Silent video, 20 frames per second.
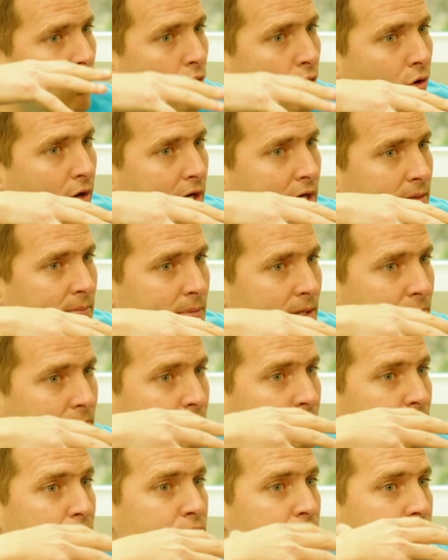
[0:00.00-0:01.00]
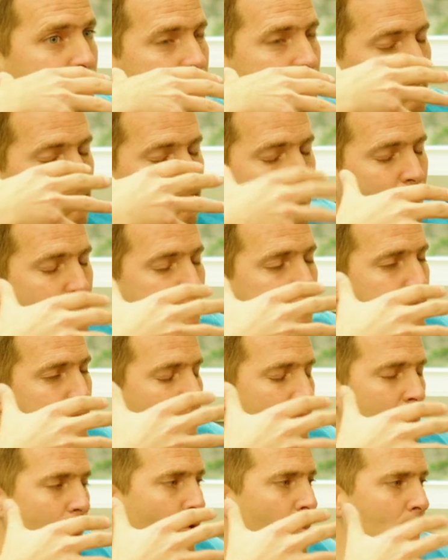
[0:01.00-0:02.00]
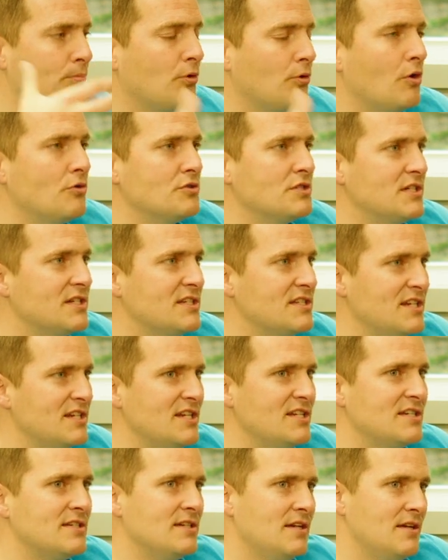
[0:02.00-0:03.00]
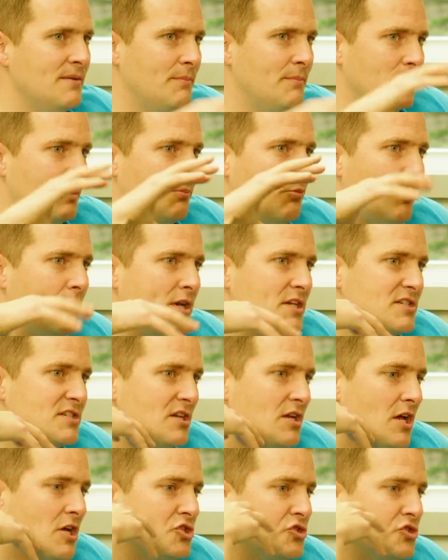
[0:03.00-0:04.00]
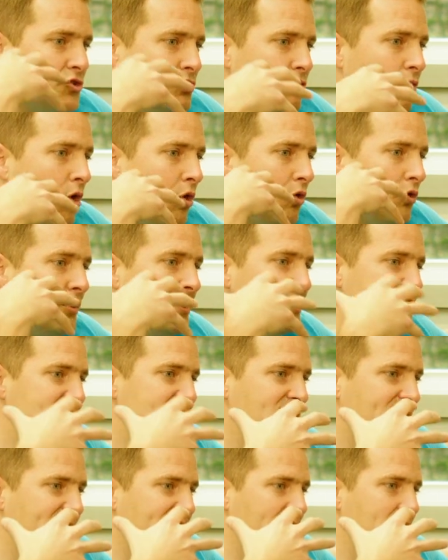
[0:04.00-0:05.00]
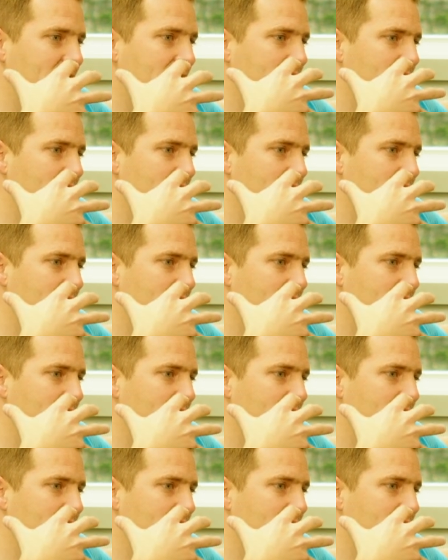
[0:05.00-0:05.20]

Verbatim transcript: or it can be p- more prone to disease. But the point is that a true holistic